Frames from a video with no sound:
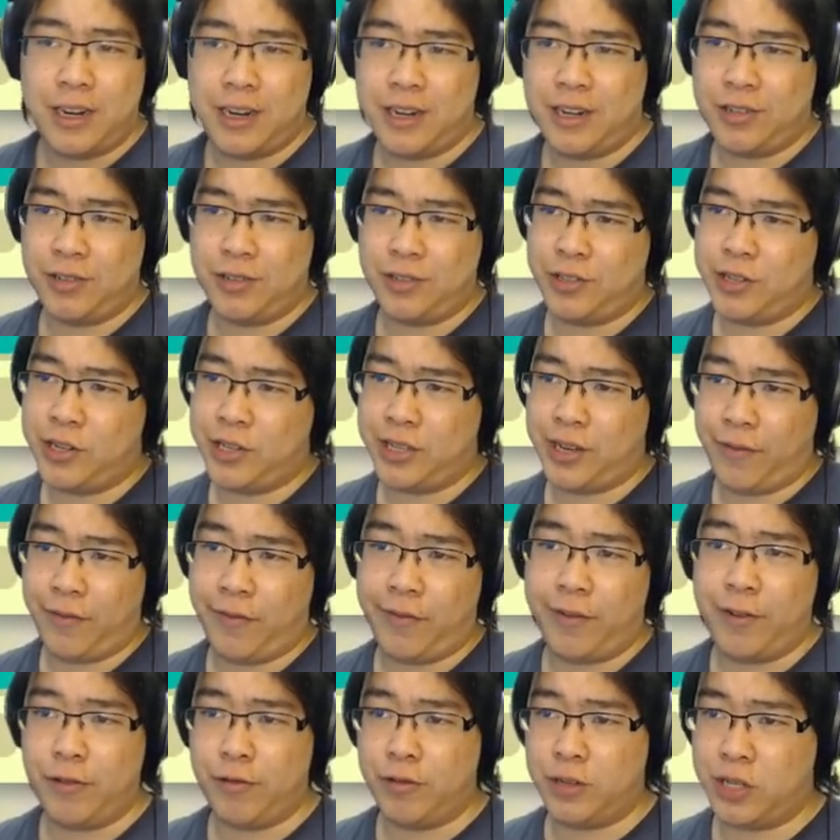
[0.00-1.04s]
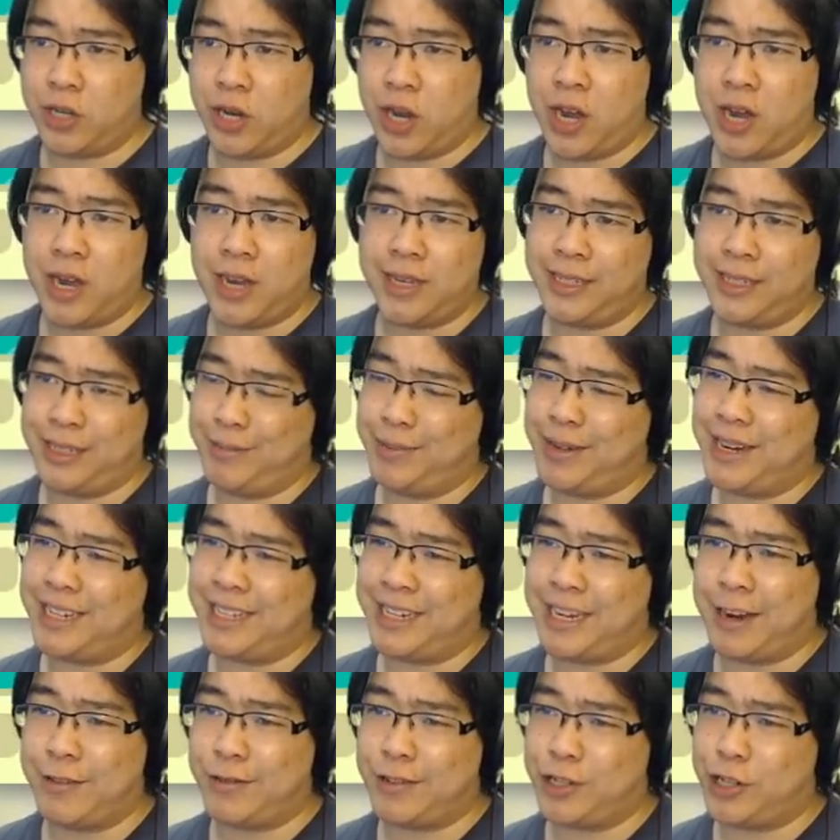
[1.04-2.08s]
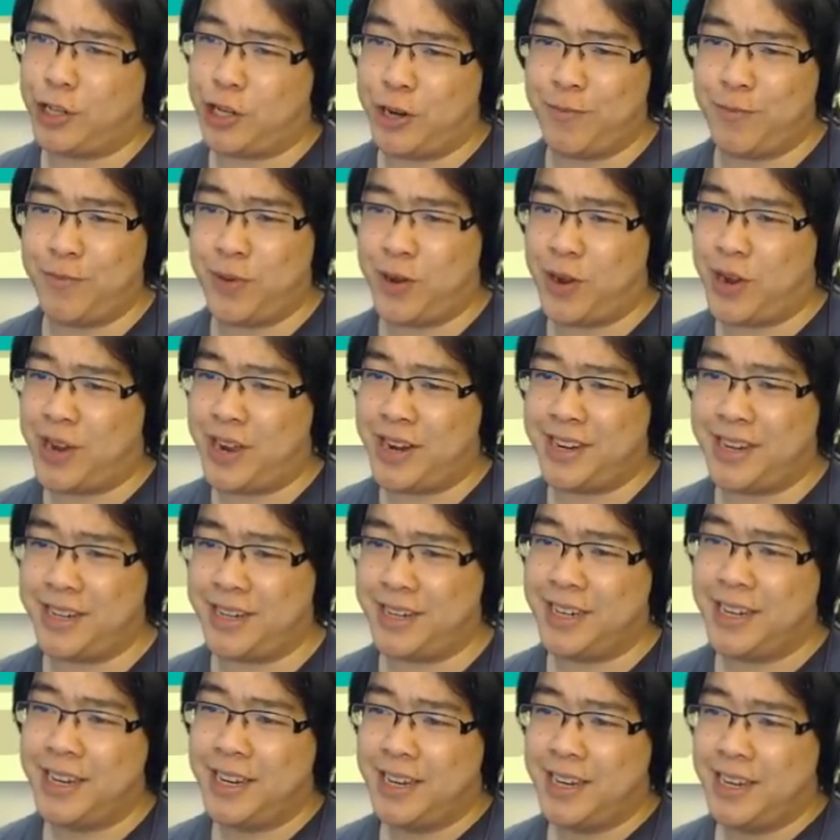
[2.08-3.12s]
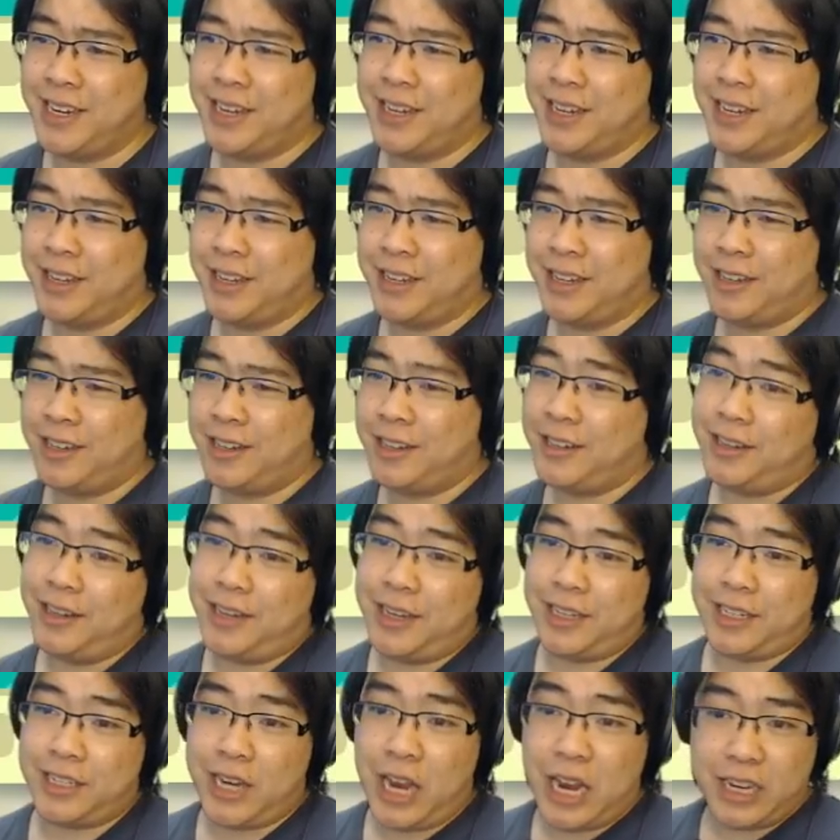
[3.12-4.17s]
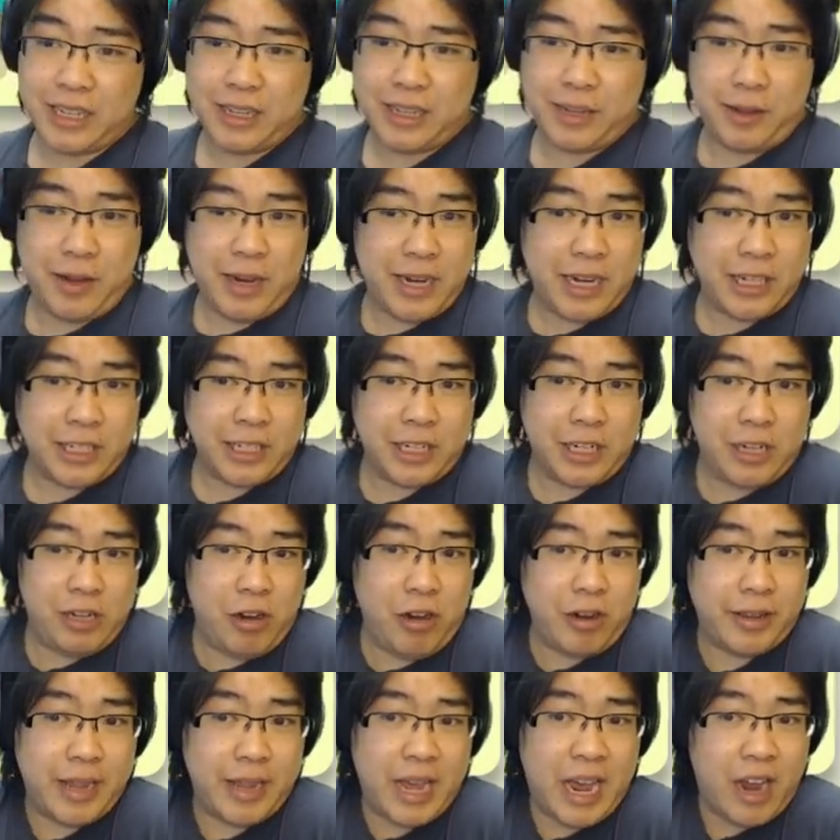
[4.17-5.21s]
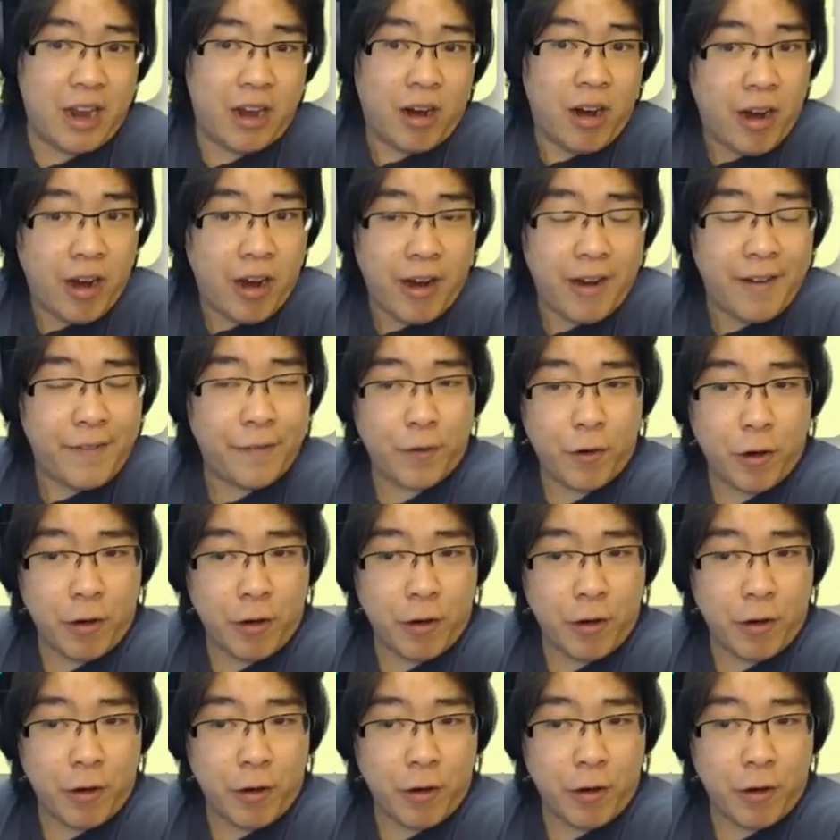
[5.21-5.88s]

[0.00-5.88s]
Uh, just a few saws I'm guessing I have to jump on, and it's not, it doesn't look that hard.